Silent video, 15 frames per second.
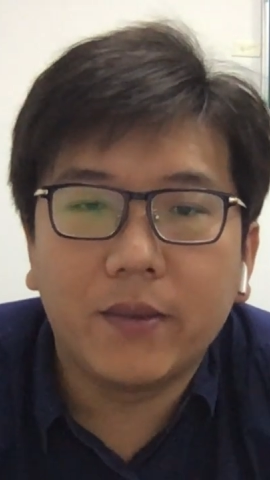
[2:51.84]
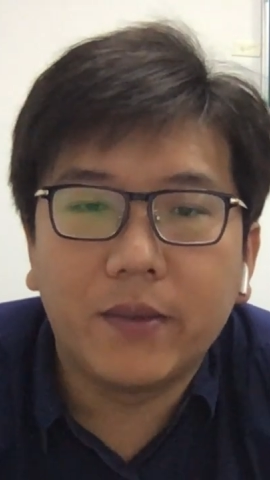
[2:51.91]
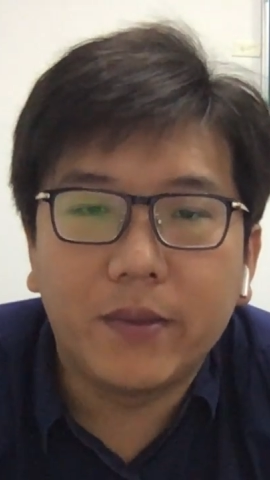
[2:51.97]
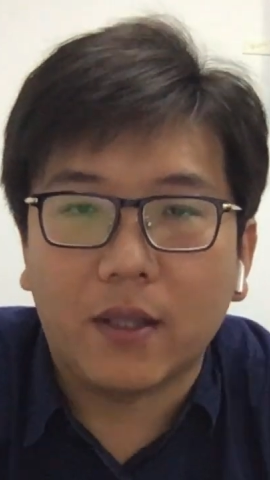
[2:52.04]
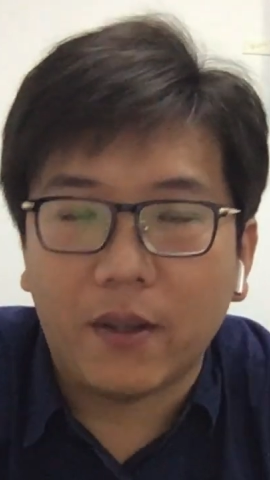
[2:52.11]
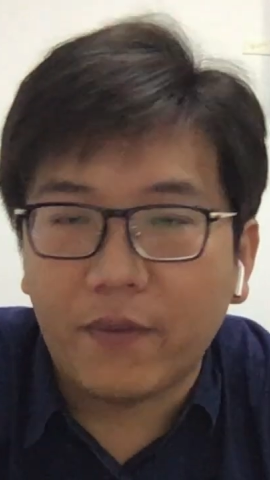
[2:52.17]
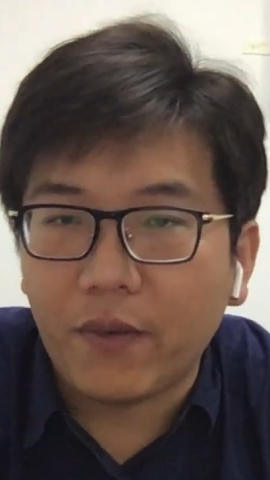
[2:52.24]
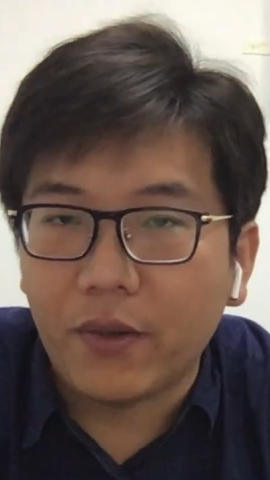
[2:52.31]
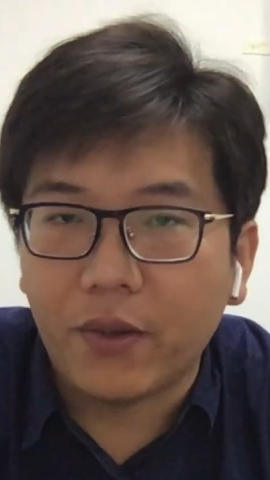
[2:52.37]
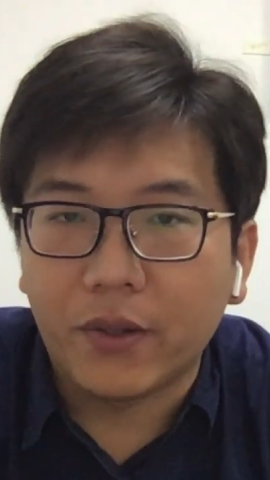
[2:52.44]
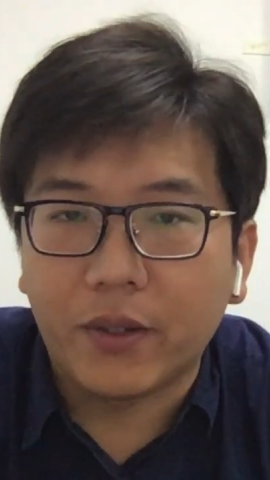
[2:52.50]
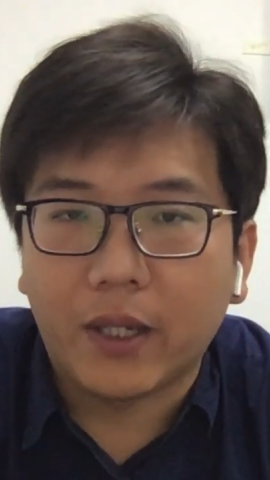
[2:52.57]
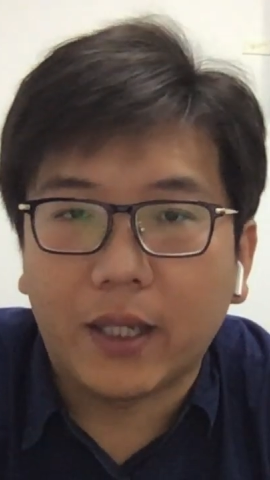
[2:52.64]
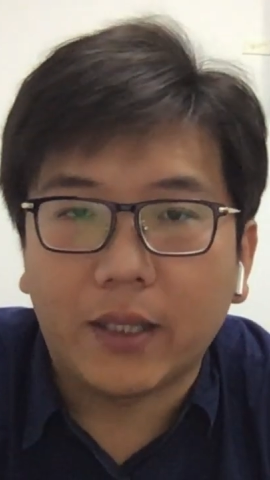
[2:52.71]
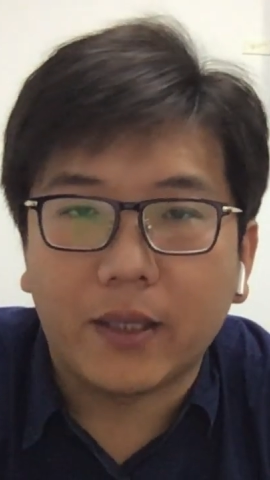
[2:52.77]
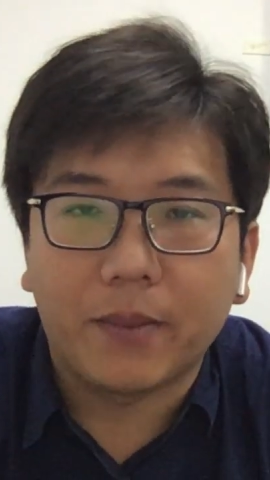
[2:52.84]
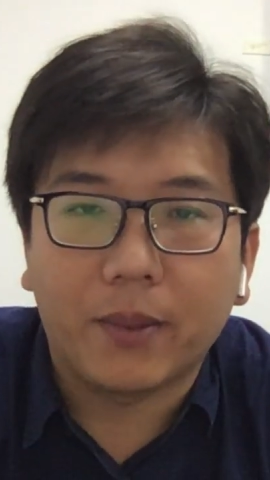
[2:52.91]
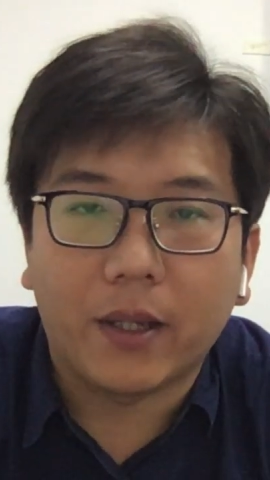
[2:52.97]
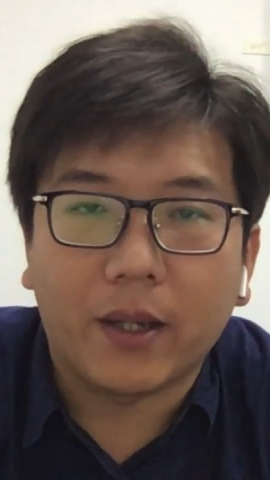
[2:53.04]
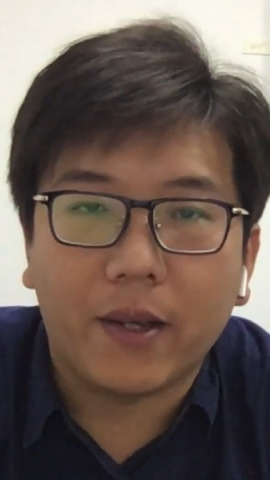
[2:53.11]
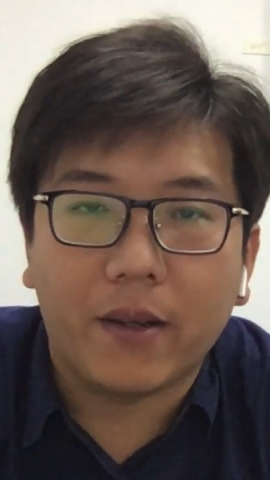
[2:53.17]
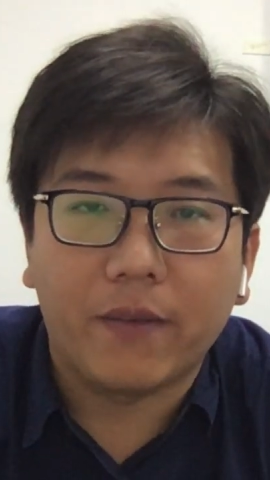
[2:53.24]
If you are
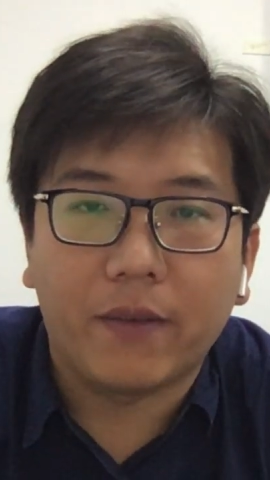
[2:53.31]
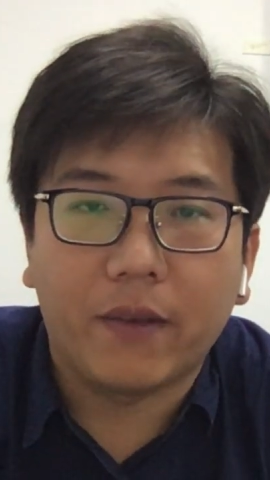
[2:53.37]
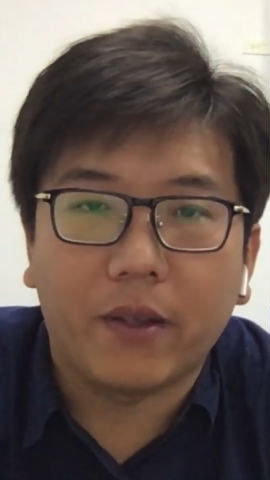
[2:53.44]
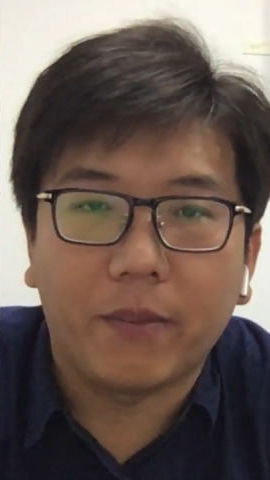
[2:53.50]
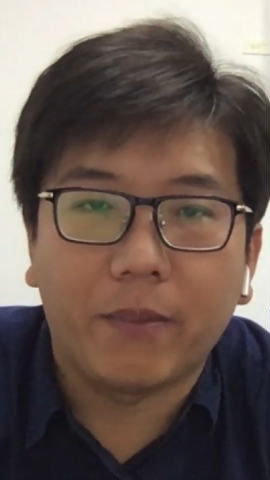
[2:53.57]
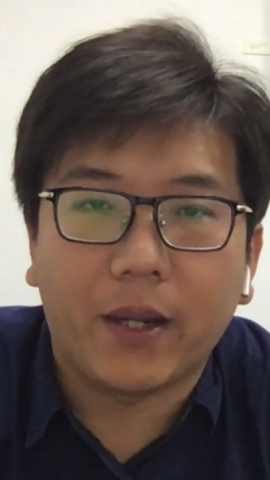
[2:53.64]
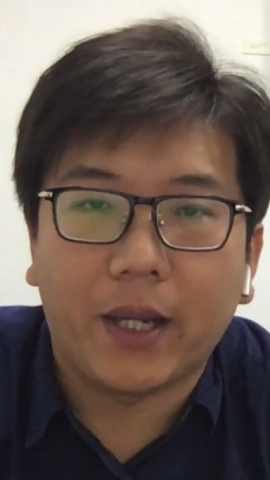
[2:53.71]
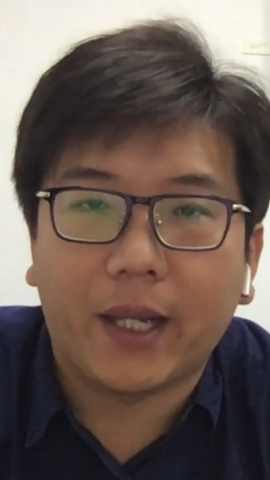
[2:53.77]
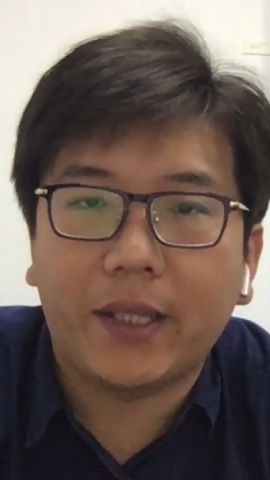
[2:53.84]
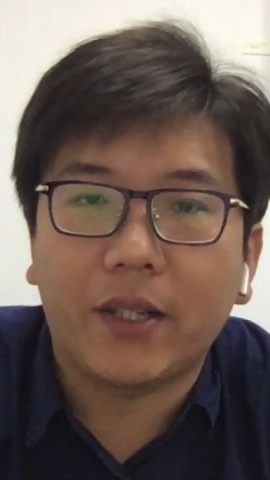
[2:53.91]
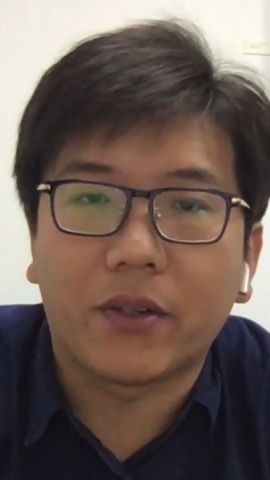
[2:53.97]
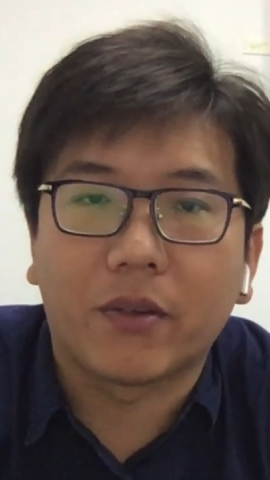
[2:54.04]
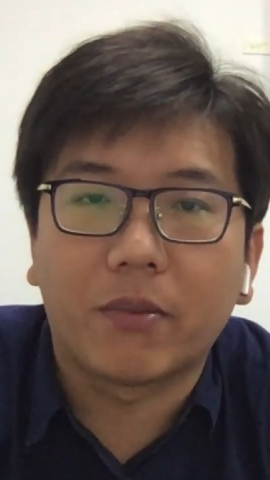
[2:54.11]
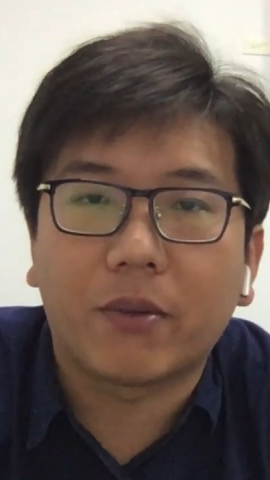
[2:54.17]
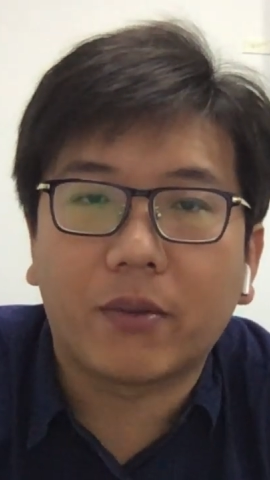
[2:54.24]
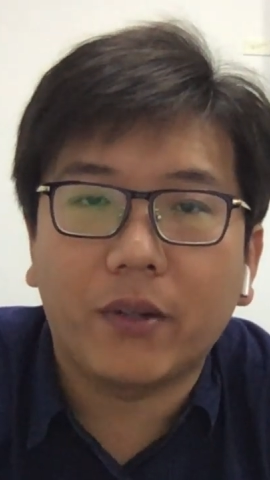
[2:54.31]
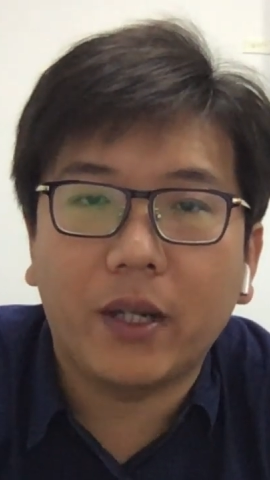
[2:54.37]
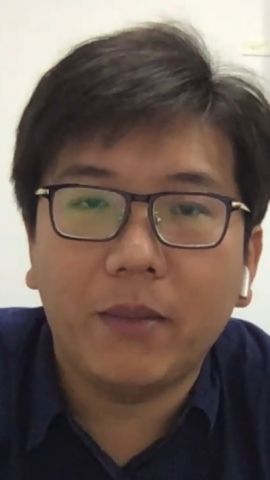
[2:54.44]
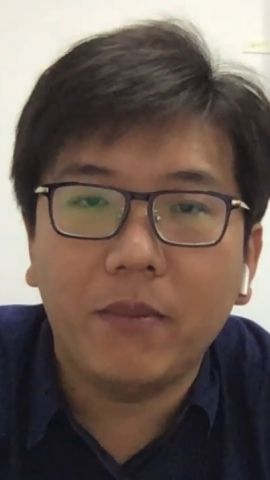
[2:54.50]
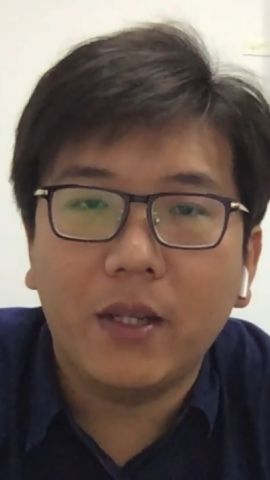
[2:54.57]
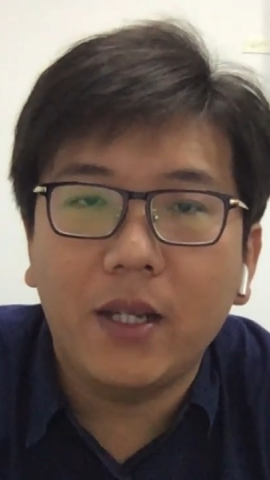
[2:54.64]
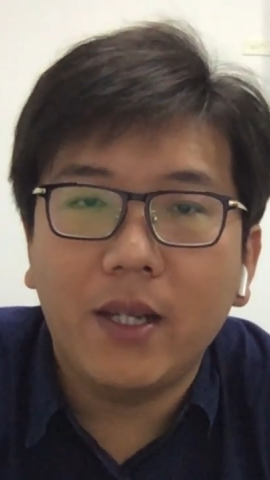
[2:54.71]
applying for the bilateral
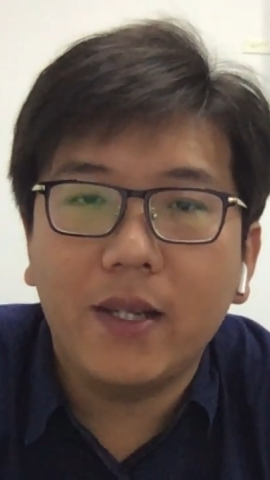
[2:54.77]
program,